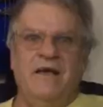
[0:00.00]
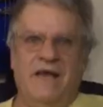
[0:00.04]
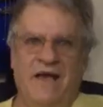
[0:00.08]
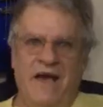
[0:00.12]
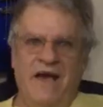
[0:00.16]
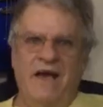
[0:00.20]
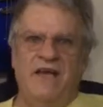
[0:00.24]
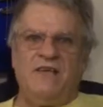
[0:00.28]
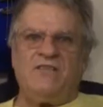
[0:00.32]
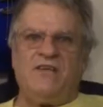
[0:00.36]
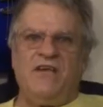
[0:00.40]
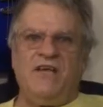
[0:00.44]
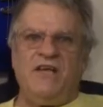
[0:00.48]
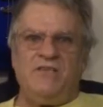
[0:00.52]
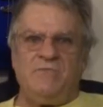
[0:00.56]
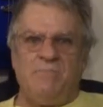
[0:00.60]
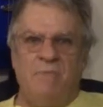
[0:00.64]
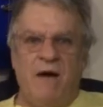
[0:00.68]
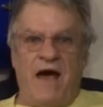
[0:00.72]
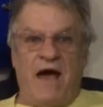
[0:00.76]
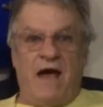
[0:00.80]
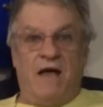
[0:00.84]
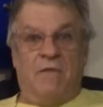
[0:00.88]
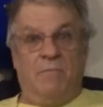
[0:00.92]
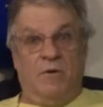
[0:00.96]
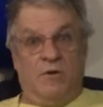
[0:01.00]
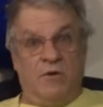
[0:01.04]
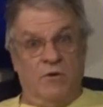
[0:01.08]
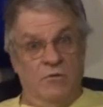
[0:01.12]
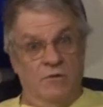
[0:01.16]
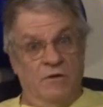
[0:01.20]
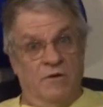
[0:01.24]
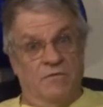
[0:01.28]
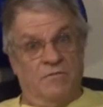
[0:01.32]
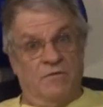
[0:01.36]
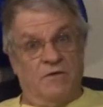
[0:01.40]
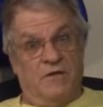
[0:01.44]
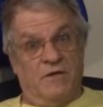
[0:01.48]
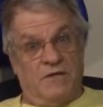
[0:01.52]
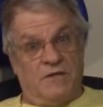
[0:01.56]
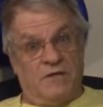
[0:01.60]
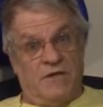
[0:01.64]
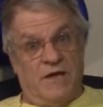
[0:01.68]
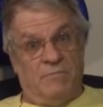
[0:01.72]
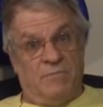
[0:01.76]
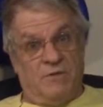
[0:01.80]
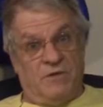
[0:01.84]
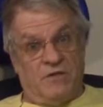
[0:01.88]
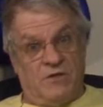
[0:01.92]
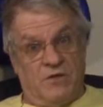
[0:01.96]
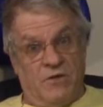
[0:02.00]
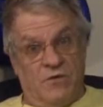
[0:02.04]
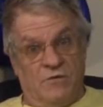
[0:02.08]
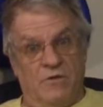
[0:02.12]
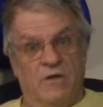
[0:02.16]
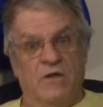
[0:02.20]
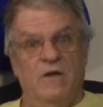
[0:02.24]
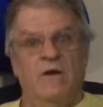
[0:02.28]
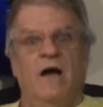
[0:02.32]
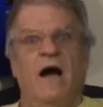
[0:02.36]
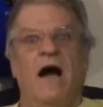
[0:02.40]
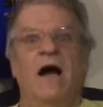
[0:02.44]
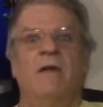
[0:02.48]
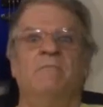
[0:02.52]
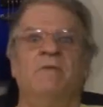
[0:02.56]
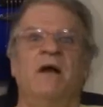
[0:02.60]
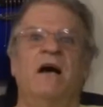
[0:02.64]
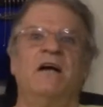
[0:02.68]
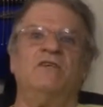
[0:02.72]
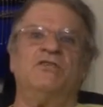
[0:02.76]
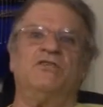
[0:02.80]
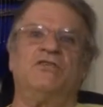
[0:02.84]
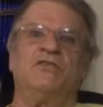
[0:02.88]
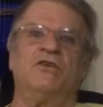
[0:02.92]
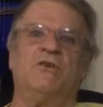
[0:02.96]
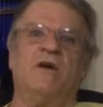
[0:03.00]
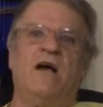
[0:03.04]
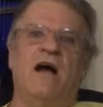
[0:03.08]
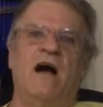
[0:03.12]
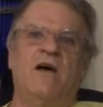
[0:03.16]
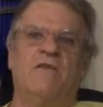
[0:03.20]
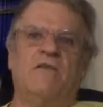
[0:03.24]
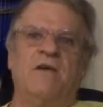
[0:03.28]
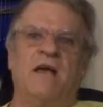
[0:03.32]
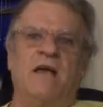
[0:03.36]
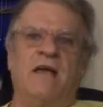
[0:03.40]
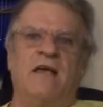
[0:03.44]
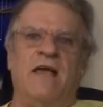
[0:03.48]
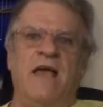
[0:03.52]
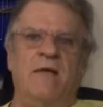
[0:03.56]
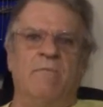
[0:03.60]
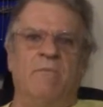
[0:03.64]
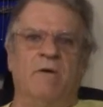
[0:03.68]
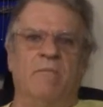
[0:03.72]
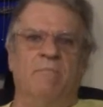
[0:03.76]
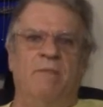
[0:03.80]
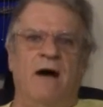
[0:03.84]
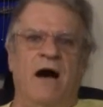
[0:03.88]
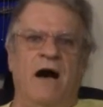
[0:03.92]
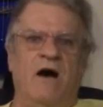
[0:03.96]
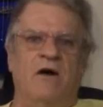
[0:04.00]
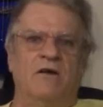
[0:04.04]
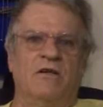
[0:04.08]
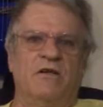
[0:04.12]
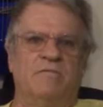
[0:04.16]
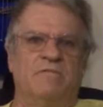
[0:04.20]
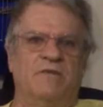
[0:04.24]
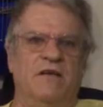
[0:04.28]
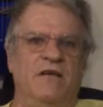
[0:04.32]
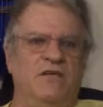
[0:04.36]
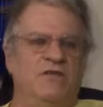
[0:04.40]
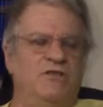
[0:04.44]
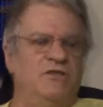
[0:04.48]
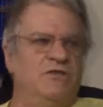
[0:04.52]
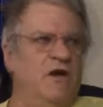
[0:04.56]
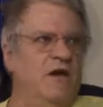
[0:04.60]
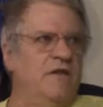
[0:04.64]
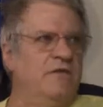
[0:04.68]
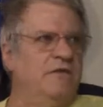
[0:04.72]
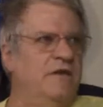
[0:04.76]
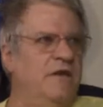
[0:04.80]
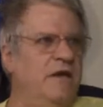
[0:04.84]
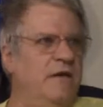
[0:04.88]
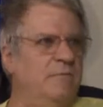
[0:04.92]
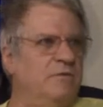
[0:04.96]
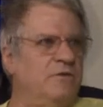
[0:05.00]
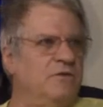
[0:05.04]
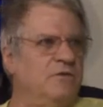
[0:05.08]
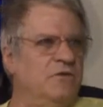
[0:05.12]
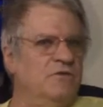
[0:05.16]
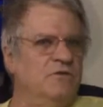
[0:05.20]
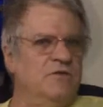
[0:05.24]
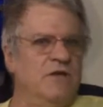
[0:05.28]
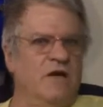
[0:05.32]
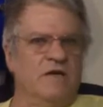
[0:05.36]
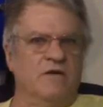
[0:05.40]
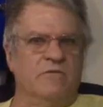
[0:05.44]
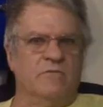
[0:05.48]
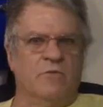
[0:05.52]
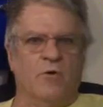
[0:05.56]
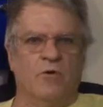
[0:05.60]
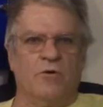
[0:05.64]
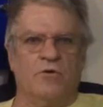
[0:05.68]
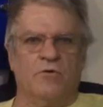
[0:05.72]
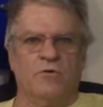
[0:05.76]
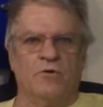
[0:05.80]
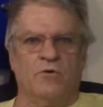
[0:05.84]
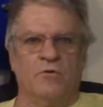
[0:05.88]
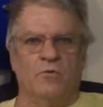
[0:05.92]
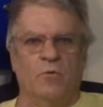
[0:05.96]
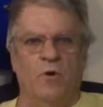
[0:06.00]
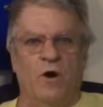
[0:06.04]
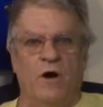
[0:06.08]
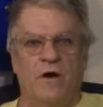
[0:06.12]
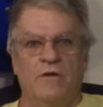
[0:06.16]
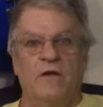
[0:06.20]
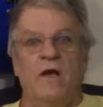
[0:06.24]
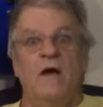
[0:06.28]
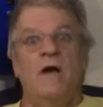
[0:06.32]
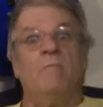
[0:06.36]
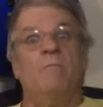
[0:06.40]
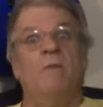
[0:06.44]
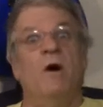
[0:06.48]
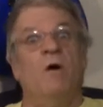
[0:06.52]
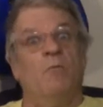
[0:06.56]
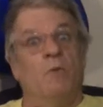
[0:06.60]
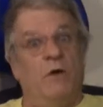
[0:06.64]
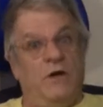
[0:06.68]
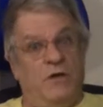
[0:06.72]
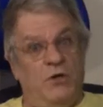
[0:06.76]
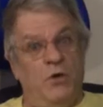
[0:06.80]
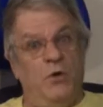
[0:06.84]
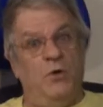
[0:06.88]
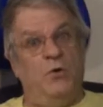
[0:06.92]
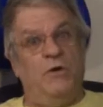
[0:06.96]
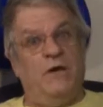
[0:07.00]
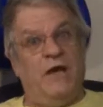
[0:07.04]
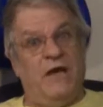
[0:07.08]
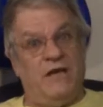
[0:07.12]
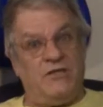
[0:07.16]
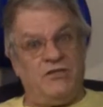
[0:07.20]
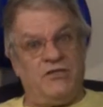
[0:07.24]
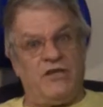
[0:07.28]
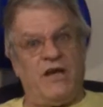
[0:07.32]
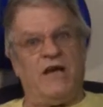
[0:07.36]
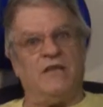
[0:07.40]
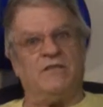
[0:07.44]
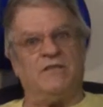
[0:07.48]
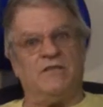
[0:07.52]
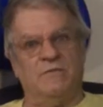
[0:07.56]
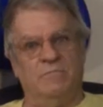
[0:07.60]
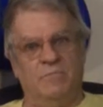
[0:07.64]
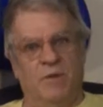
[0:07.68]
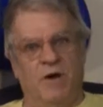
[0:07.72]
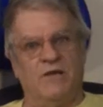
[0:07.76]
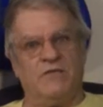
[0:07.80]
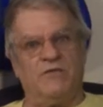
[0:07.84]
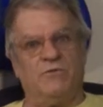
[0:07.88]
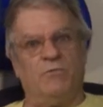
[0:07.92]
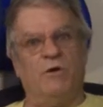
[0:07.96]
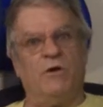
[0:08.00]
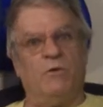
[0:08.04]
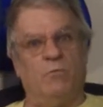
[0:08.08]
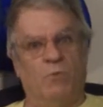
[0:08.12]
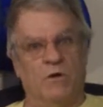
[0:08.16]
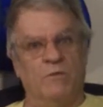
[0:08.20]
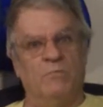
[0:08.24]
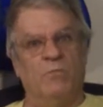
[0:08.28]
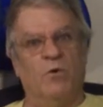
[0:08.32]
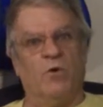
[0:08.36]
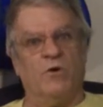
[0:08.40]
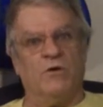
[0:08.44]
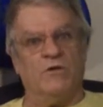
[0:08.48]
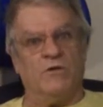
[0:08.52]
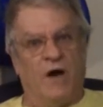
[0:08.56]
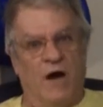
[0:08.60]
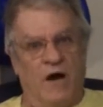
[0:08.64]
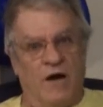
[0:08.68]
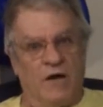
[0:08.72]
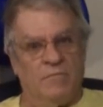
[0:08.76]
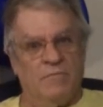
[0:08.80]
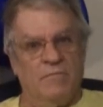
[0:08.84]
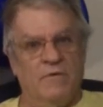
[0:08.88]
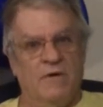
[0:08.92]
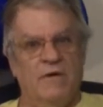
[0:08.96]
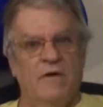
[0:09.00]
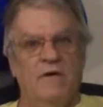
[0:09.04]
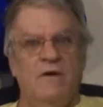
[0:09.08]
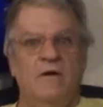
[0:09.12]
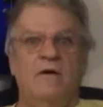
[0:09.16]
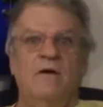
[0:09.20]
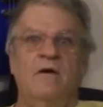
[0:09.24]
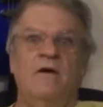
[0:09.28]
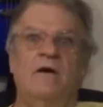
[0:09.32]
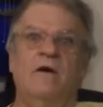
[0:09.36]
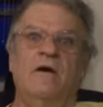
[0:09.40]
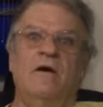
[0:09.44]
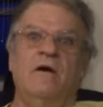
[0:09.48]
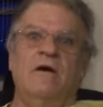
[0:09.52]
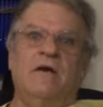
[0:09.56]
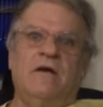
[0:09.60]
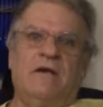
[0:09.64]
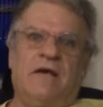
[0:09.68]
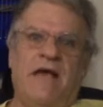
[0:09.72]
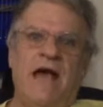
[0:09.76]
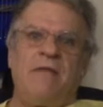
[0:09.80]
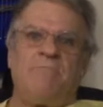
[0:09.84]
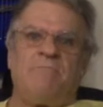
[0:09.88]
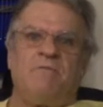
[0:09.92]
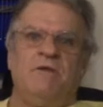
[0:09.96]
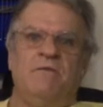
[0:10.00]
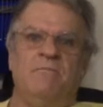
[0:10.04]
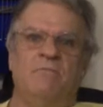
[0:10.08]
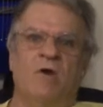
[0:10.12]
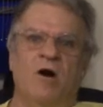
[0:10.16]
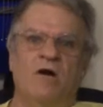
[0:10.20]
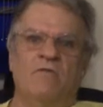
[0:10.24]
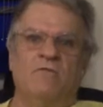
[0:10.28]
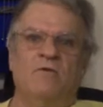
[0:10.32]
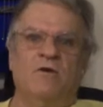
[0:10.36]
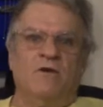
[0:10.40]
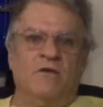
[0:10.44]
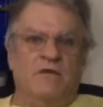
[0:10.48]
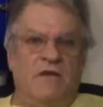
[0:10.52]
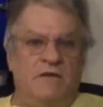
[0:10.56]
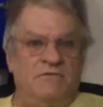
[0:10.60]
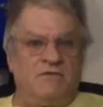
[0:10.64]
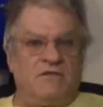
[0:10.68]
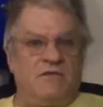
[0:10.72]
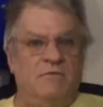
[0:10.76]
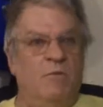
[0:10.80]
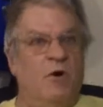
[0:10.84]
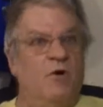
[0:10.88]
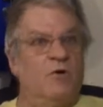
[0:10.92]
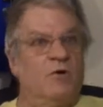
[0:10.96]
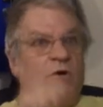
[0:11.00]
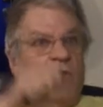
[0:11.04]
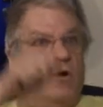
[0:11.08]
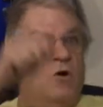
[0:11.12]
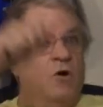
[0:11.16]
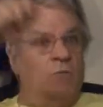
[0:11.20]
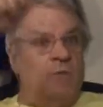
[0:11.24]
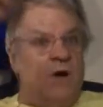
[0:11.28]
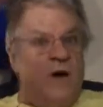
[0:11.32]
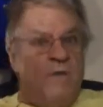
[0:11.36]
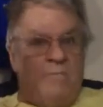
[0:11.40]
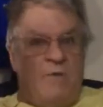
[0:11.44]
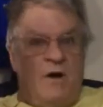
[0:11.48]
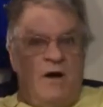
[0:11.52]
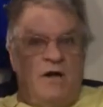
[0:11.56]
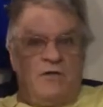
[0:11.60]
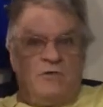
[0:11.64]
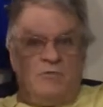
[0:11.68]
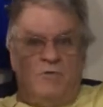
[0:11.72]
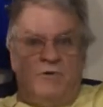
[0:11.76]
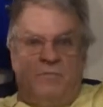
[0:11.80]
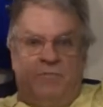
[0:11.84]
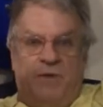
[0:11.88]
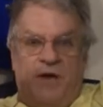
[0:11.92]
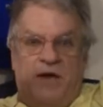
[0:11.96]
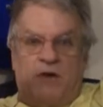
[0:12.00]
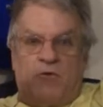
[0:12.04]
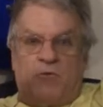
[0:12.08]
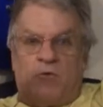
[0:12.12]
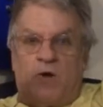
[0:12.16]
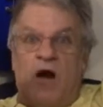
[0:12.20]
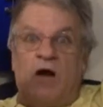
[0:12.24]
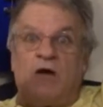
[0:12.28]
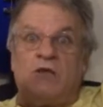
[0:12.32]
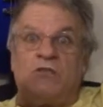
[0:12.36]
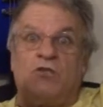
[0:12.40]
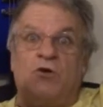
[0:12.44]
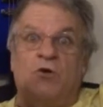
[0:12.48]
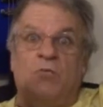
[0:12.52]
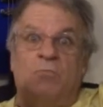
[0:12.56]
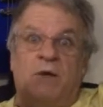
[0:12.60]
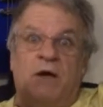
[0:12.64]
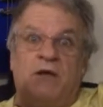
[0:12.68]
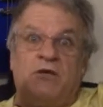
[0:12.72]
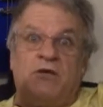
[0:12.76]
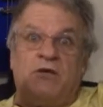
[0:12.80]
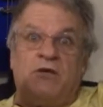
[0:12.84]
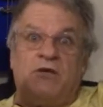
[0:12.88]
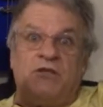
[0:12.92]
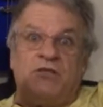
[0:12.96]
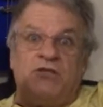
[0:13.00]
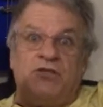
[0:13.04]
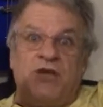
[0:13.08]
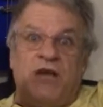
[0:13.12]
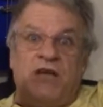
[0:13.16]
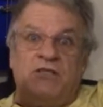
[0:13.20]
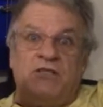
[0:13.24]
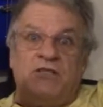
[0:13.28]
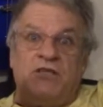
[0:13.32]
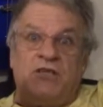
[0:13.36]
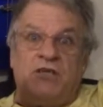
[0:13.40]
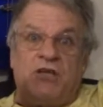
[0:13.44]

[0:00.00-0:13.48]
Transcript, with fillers: Yes, he's back, but only for this episode. I'm not sure how that came about, if they shot the episodes out of order or what, but we do get Jackson Bostwick one more time. Captain Marvel lifts the motorhome up onto a big rock so Mentor can change the